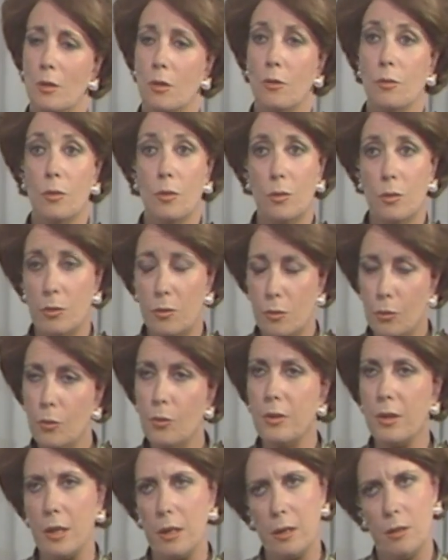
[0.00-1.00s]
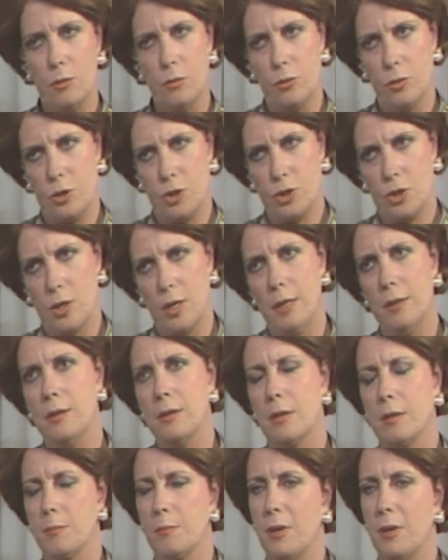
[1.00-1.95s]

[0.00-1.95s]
although they know each other,